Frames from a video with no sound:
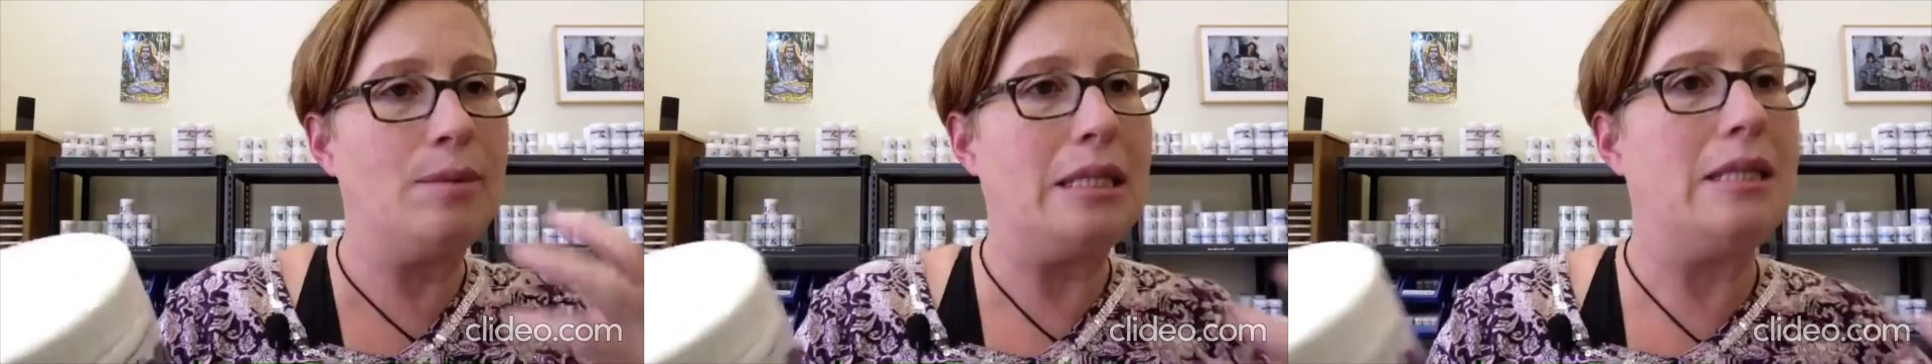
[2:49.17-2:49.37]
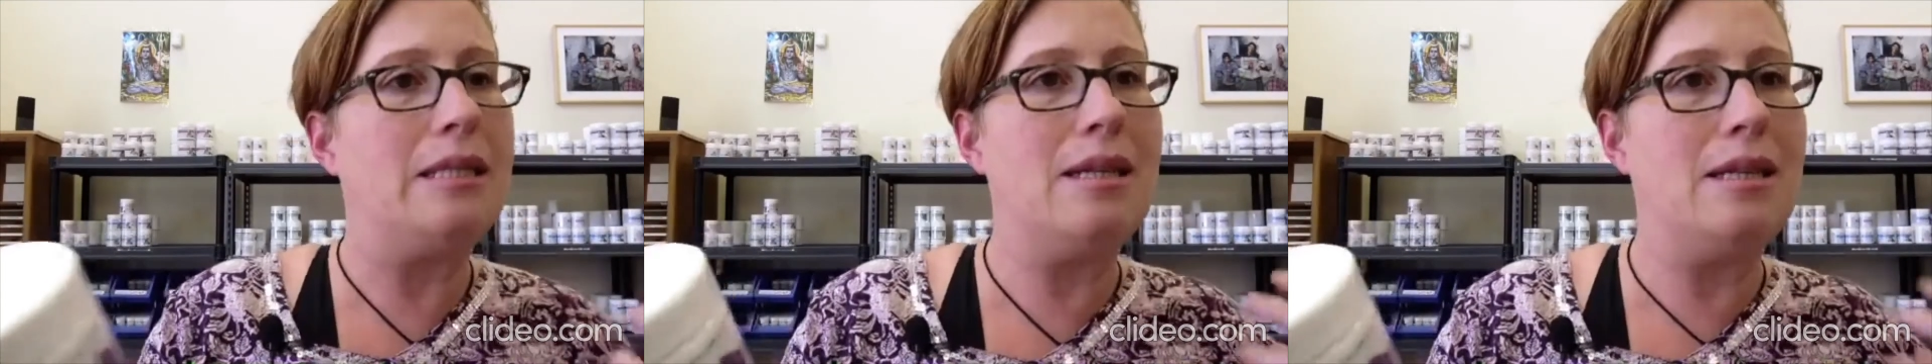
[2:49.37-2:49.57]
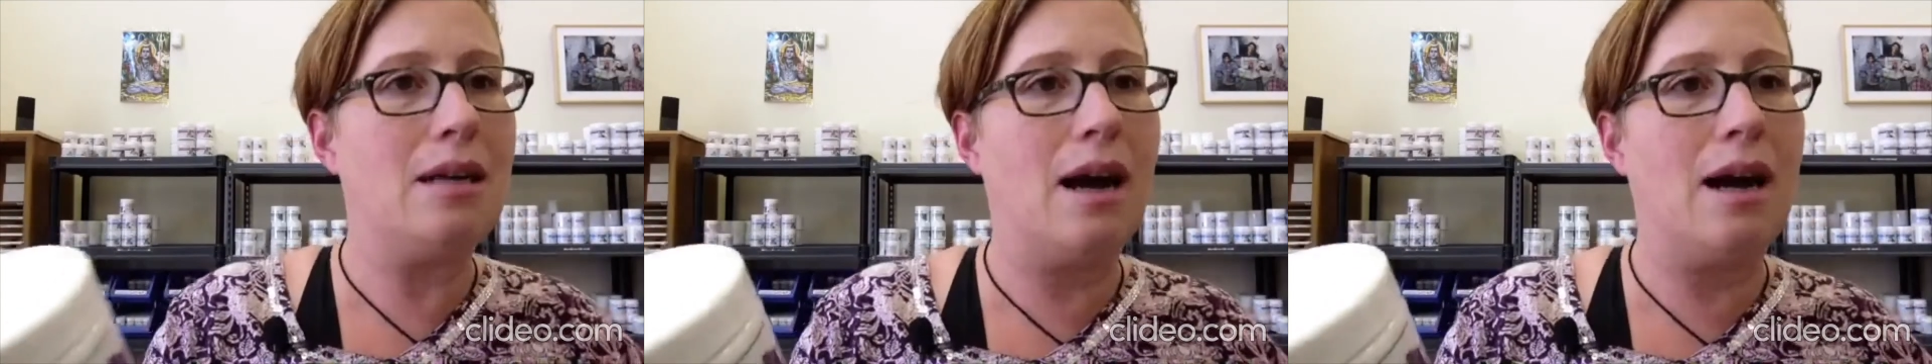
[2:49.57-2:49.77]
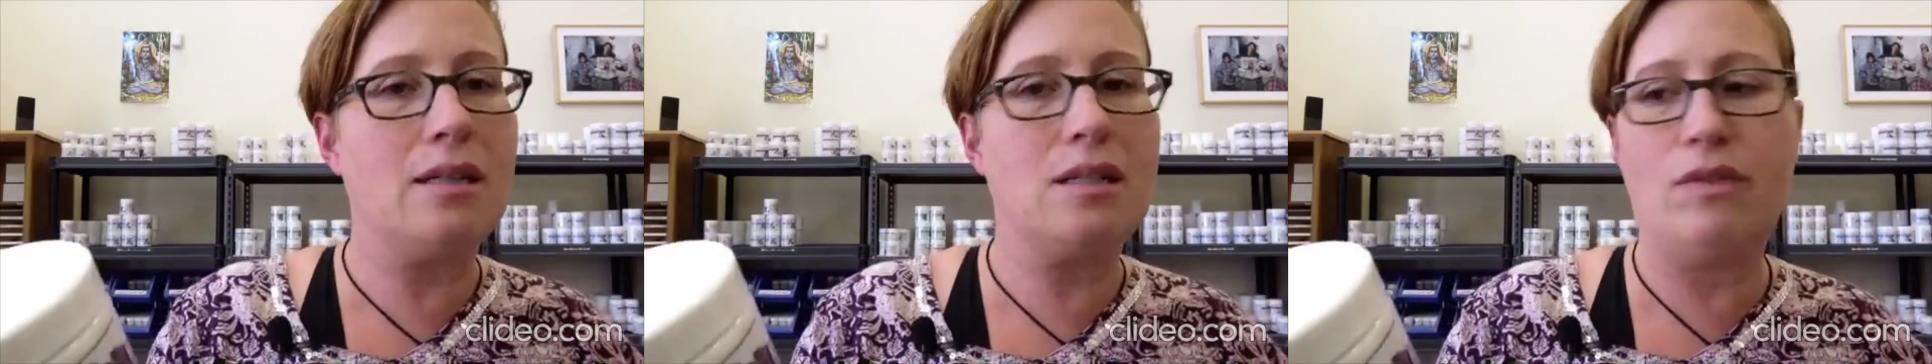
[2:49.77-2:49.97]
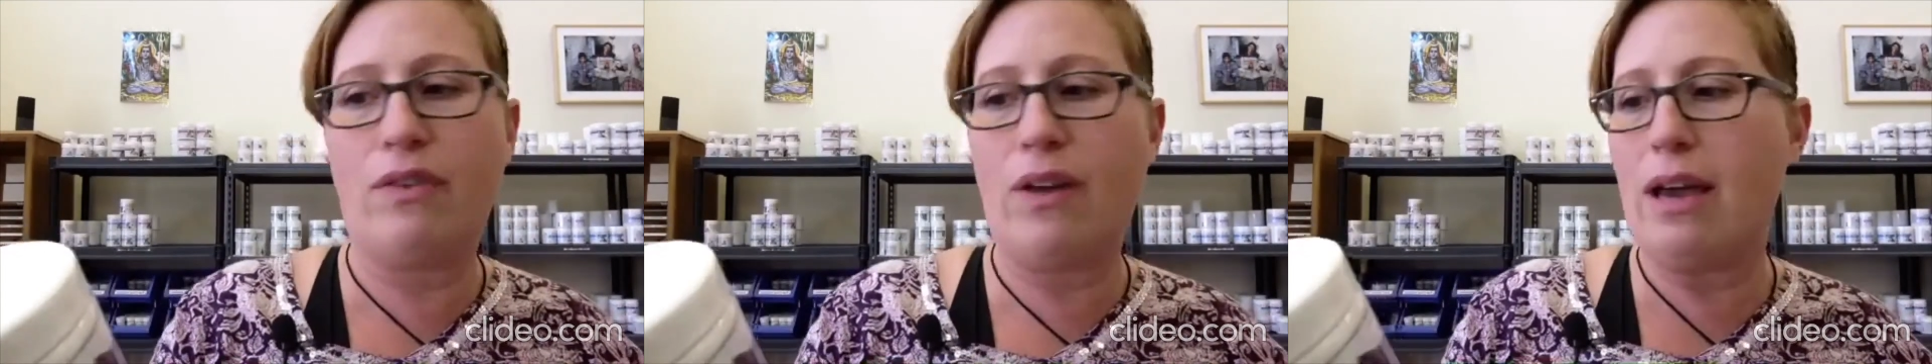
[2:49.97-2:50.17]
to
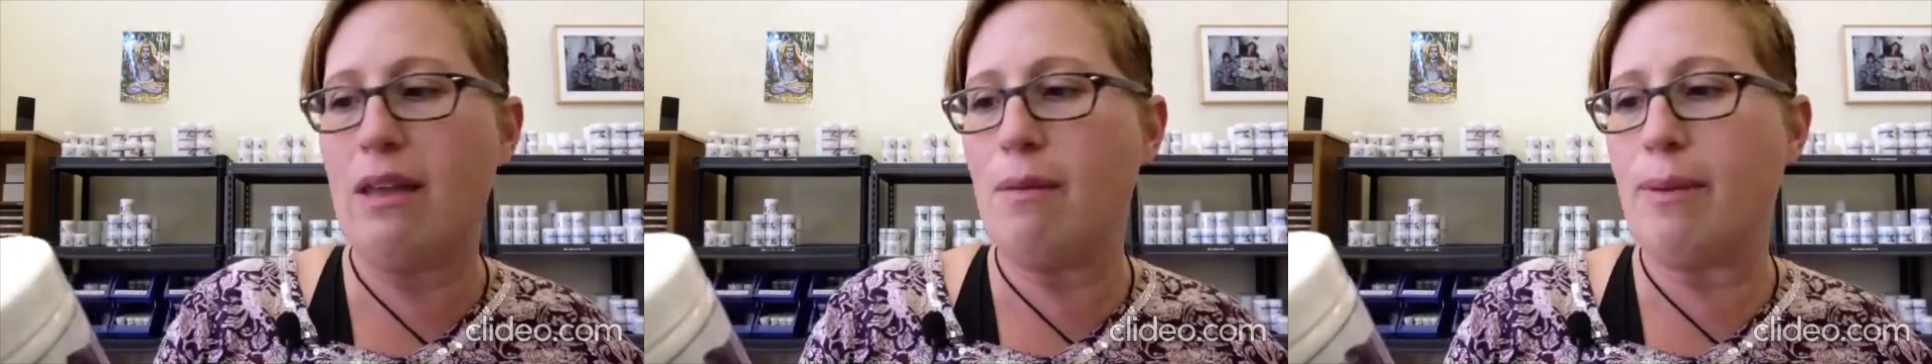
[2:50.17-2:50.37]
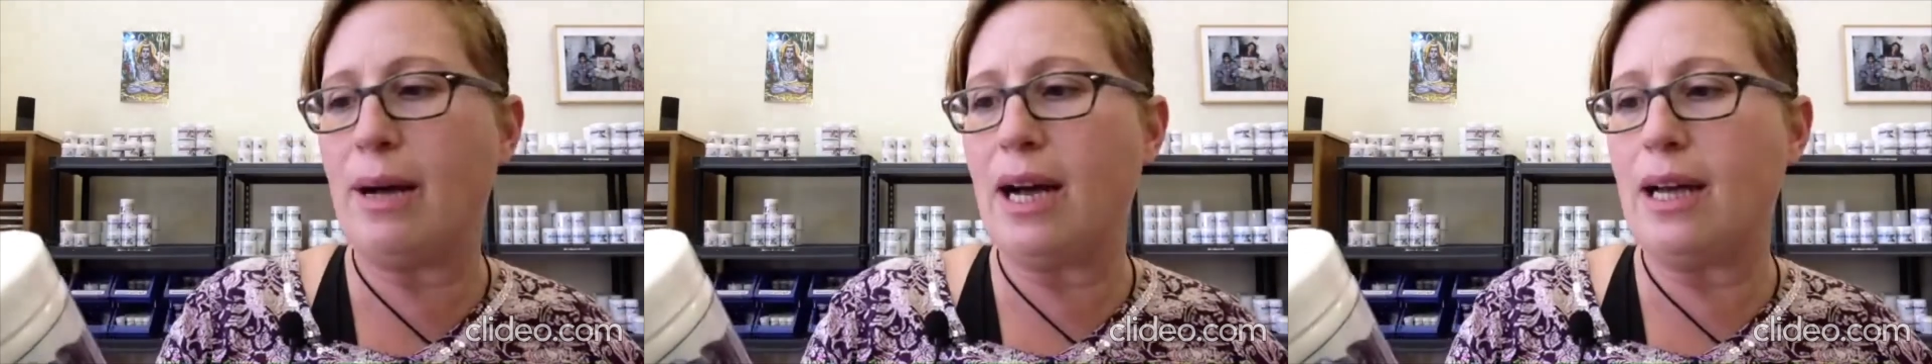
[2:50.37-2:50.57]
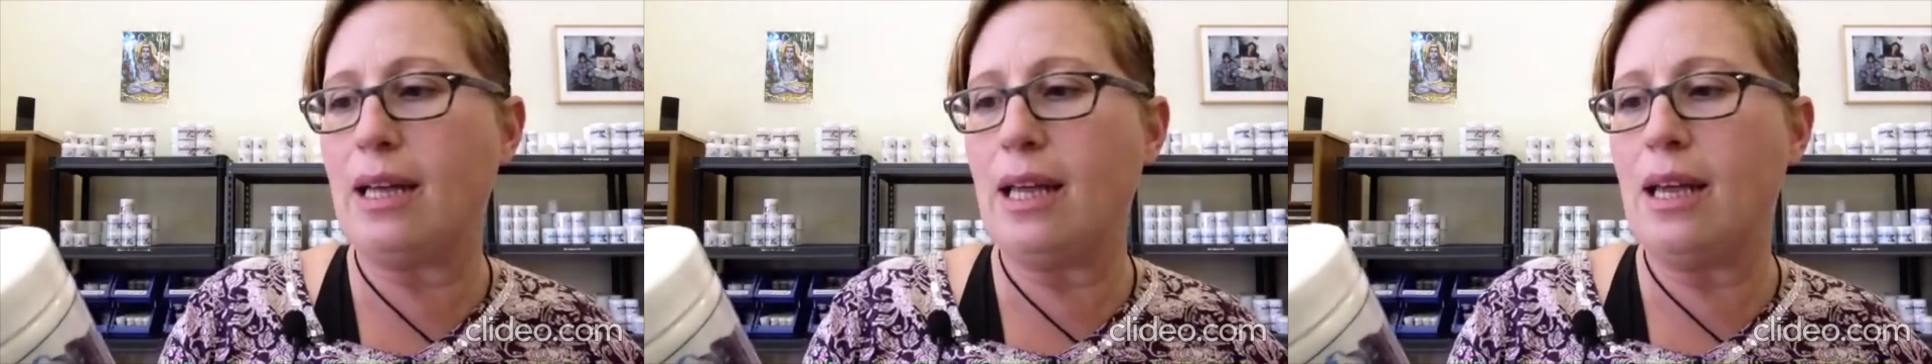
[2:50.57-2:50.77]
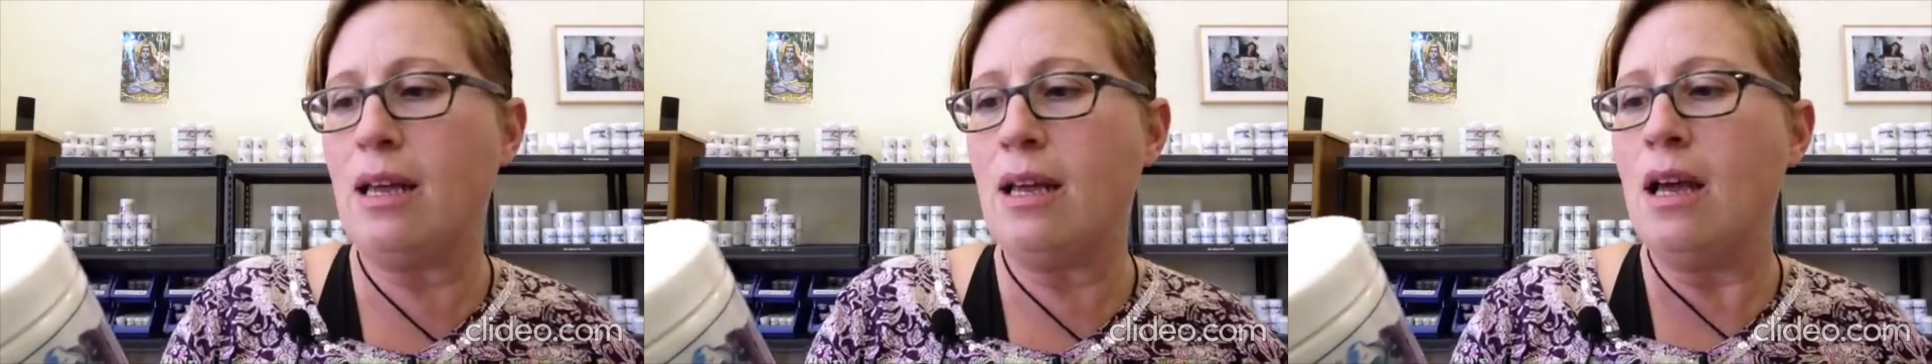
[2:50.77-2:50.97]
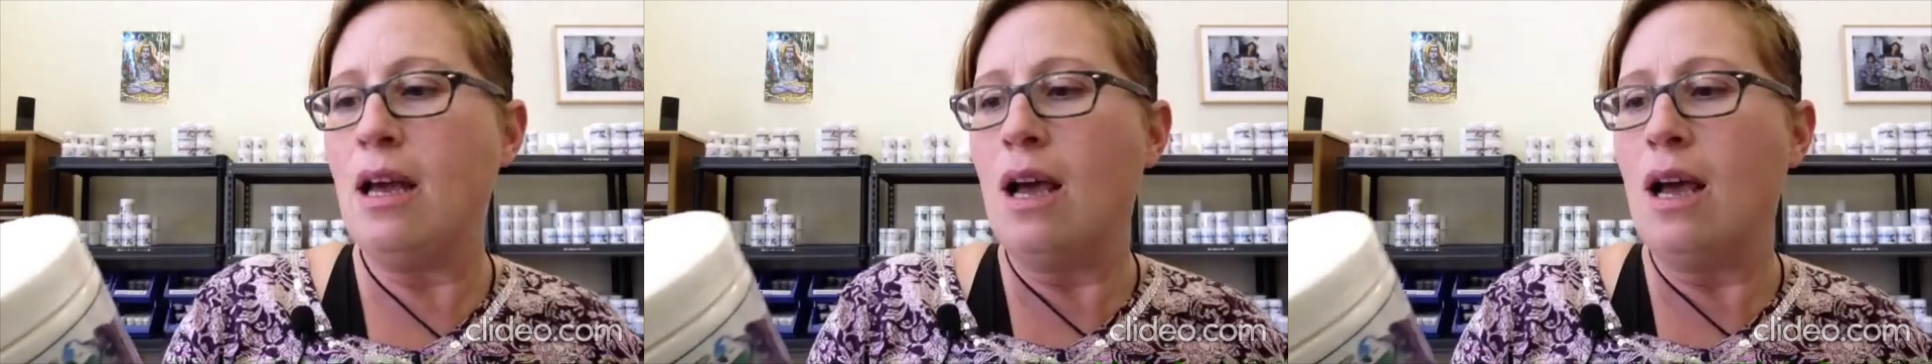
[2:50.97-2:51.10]
detoxify the body.